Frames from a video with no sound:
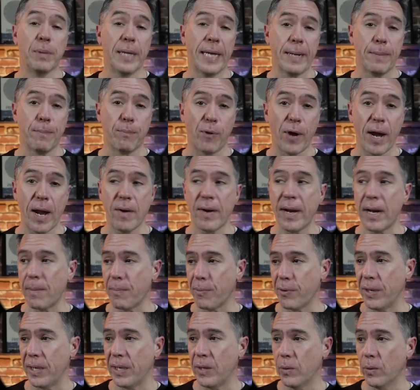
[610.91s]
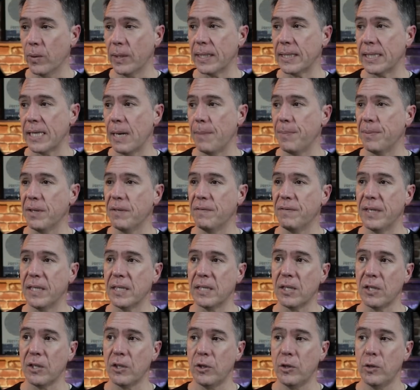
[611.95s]
Blaine Brown had a pretty cool example of
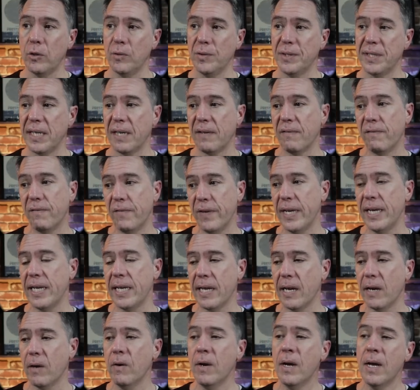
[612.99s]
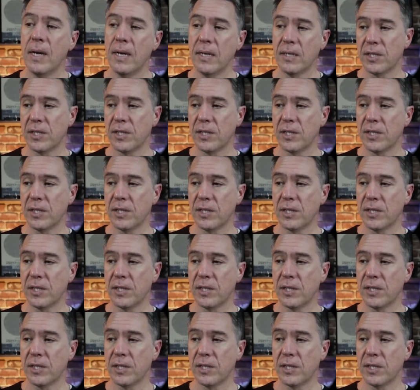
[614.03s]
this using video.